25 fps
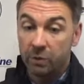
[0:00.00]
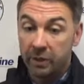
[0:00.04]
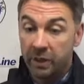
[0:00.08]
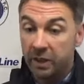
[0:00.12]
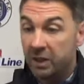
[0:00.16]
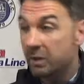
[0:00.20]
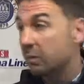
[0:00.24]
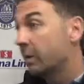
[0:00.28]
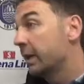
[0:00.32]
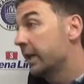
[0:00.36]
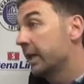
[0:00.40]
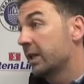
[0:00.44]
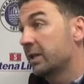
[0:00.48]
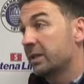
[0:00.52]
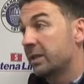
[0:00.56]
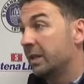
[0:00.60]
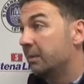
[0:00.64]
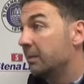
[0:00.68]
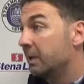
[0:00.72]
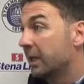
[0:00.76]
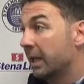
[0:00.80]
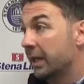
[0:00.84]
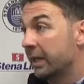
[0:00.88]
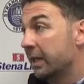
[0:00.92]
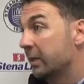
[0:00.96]
reason why this
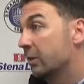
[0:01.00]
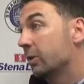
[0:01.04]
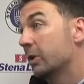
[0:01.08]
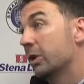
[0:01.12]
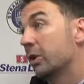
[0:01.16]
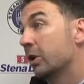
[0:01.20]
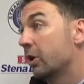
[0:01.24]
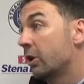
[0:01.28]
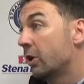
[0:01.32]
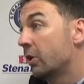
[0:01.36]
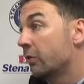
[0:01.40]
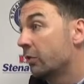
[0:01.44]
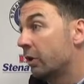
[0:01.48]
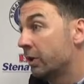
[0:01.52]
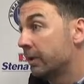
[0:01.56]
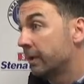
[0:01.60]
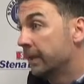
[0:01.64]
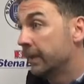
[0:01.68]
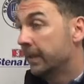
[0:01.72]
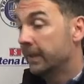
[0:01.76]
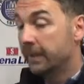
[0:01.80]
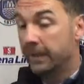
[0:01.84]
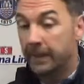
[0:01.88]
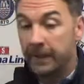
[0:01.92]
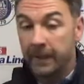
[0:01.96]
team can't go on another
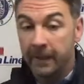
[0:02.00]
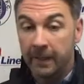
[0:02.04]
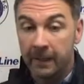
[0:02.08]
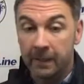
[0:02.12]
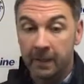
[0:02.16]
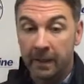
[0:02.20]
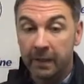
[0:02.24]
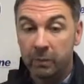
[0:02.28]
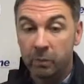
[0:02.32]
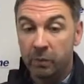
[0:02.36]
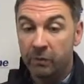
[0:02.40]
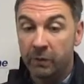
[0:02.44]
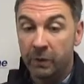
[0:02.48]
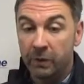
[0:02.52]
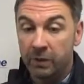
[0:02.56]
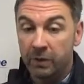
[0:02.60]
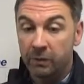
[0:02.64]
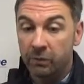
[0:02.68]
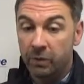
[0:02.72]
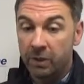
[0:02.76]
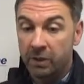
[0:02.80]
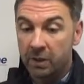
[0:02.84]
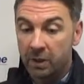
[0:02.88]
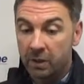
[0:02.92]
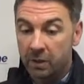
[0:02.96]
run like we've had
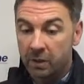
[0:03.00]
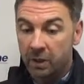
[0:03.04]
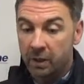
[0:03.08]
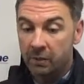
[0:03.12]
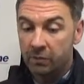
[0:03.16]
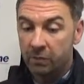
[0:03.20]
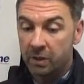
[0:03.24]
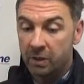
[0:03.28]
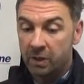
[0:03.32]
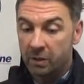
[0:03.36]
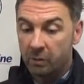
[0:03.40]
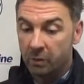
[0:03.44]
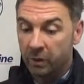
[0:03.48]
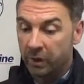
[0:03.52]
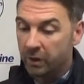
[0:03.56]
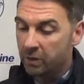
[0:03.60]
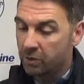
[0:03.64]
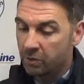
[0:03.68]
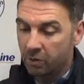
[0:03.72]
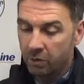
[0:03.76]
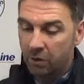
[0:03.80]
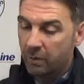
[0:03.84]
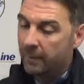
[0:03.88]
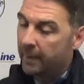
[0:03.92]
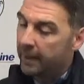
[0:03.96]
in recent weeks.
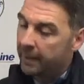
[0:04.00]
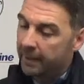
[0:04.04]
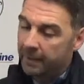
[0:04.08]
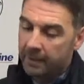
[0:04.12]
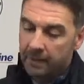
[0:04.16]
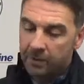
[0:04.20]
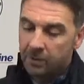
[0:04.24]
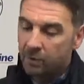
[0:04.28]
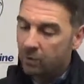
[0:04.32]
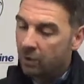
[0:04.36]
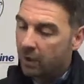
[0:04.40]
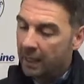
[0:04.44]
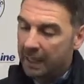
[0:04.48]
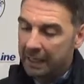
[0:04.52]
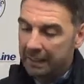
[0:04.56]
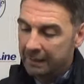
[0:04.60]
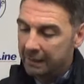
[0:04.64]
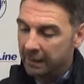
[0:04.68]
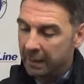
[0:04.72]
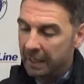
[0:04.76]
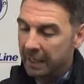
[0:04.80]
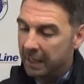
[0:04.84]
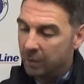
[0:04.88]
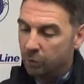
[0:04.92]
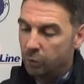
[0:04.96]
So, you know,
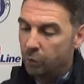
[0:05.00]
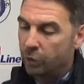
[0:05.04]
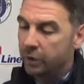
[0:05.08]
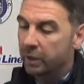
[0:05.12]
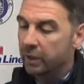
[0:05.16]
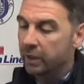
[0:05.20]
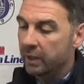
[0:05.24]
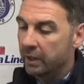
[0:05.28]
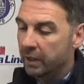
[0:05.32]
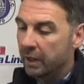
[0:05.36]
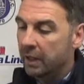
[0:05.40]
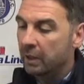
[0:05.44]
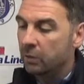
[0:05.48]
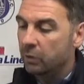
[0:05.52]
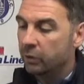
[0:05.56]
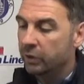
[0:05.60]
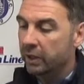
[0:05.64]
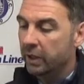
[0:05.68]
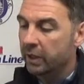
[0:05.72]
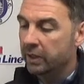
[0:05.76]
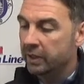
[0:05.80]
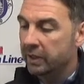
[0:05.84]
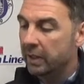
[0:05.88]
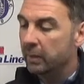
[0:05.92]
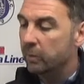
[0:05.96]
I'll look at
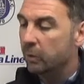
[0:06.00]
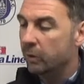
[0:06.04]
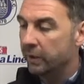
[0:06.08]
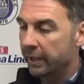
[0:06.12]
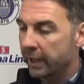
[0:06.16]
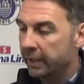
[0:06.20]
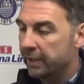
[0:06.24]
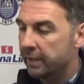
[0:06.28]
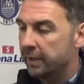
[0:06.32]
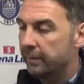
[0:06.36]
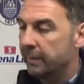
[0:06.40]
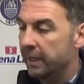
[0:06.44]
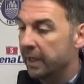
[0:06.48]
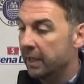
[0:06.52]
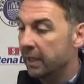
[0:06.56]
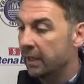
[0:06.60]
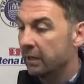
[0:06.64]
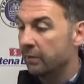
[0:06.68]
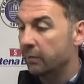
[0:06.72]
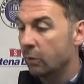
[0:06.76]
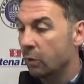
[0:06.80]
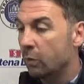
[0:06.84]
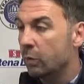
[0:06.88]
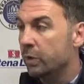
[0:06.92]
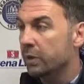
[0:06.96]
the table at the end of May, and
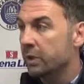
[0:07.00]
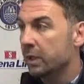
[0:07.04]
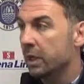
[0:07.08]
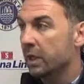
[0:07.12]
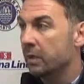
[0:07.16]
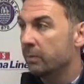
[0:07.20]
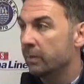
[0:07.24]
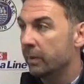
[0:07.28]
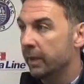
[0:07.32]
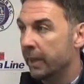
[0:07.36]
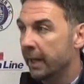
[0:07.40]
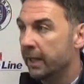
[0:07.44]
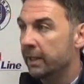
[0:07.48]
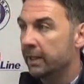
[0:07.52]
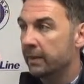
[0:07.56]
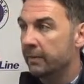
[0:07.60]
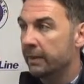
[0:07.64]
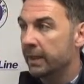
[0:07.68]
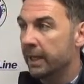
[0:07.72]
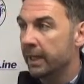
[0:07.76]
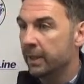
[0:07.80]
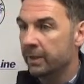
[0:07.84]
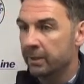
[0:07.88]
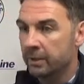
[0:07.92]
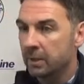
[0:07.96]
I've always said by the end of
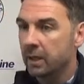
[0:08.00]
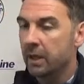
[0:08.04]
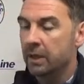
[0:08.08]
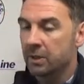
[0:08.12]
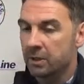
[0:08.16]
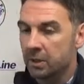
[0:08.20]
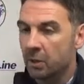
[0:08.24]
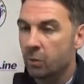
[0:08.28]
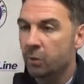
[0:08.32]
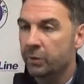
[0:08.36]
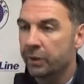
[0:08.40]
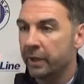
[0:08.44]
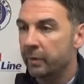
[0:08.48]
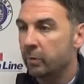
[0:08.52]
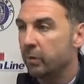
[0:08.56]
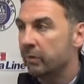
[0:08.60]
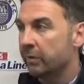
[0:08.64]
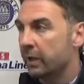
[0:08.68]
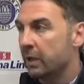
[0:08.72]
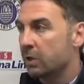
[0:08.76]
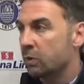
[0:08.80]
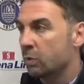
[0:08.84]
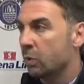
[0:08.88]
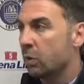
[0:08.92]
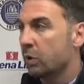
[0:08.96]
May I still think we've
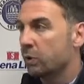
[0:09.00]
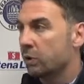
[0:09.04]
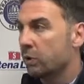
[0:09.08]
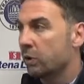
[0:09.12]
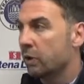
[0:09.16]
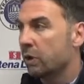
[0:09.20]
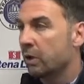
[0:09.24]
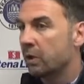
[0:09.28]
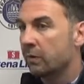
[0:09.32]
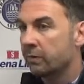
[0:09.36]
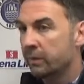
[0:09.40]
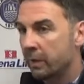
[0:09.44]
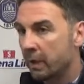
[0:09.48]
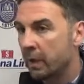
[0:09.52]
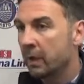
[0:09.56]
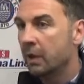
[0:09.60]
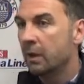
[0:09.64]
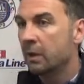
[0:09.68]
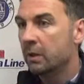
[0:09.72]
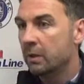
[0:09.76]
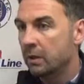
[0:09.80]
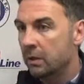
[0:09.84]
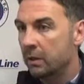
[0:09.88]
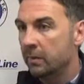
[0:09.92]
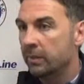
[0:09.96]
got a squad good enough
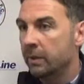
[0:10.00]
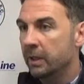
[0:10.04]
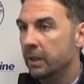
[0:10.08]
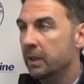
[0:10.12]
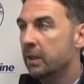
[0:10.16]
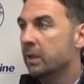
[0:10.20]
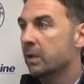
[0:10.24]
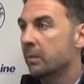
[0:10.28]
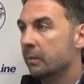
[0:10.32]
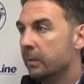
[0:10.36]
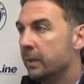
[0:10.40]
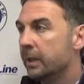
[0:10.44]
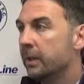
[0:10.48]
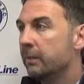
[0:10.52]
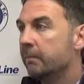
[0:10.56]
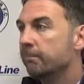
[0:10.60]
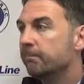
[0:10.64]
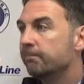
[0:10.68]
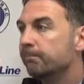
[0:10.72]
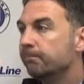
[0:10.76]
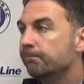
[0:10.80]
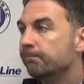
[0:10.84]
to be competing.